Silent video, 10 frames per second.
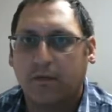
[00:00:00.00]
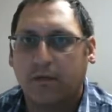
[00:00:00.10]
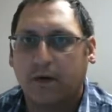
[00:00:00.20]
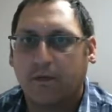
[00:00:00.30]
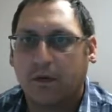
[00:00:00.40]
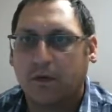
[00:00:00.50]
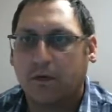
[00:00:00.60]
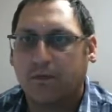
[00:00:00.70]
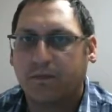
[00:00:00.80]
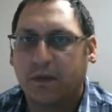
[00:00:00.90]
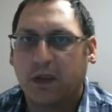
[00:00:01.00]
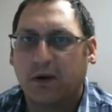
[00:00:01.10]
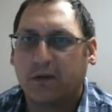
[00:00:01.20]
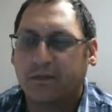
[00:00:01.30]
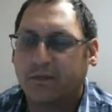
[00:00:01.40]
a few
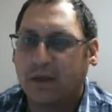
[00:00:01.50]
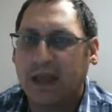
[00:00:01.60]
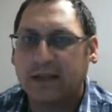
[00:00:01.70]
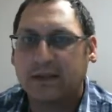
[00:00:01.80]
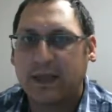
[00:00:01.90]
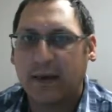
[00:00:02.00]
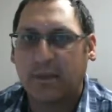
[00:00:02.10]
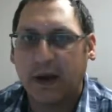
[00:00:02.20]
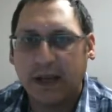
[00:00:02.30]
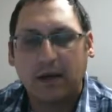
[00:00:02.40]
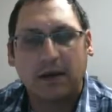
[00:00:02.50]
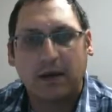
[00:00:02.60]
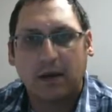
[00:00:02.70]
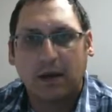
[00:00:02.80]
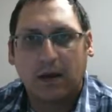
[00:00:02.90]
hits that might
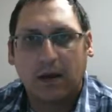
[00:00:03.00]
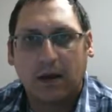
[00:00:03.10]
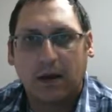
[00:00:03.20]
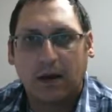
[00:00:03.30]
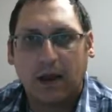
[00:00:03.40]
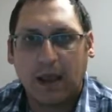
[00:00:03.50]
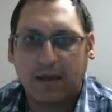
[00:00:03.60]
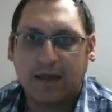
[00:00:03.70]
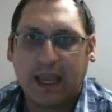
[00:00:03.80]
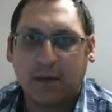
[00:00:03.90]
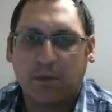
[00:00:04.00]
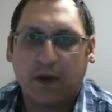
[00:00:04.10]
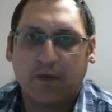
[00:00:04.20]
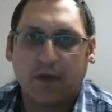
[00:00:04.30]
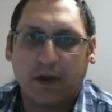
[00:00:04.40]
end the game in
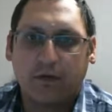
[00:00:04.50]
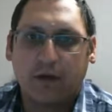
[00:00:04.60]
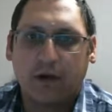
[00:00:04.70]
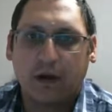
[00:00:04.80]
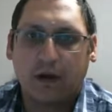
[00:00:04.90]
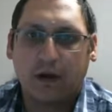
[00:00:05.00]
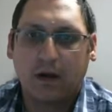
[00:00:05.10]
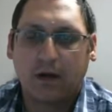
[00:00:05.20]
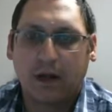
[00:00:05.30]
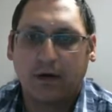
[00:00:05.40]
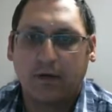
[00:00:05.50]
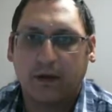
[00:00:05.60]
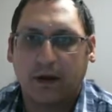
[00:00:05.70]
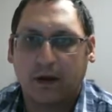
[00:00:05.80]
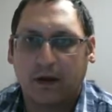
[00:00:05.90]
my favor, kind
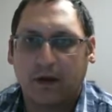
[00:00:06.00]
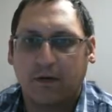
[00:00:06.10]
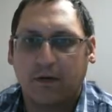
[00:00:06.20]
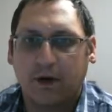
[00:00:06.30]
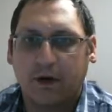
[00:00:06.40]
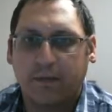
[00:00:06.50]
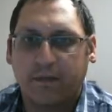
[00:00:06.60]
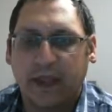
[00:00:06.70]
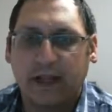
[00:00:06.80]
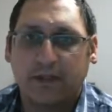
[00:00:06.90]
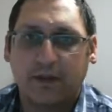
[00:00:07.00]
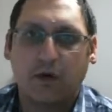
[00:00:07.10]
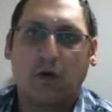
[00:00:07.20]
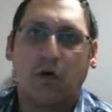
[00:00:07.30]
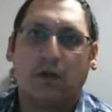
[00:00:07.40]
of ace in the
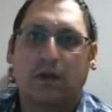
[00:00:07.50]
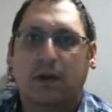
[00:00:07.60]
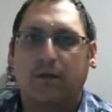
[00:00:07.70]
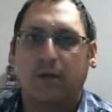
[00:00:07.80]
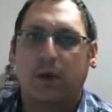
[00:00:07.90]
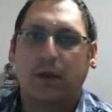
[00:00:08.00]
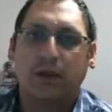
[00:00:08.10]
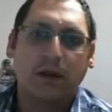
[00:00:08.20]
hole, if you will.